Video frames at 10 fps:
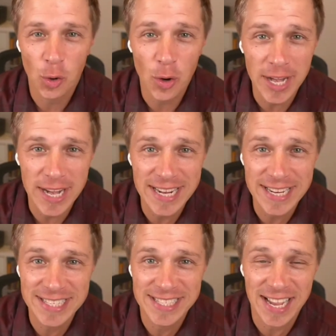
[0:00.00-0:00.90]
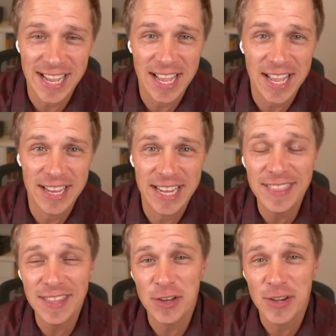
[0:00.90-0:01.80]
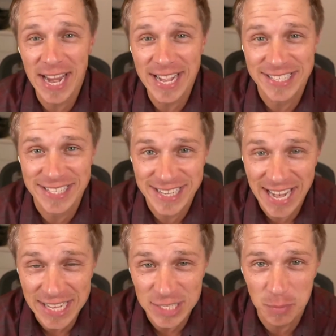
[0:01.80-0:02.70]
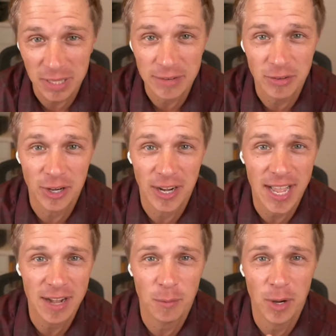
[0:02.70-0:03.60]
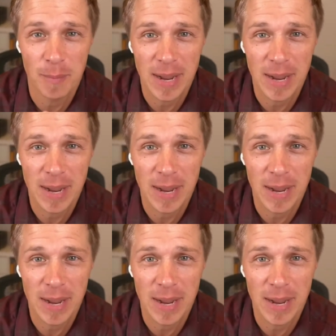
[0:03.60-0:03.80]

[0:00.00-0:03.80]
Troy is uh, in the United States, believe it or not.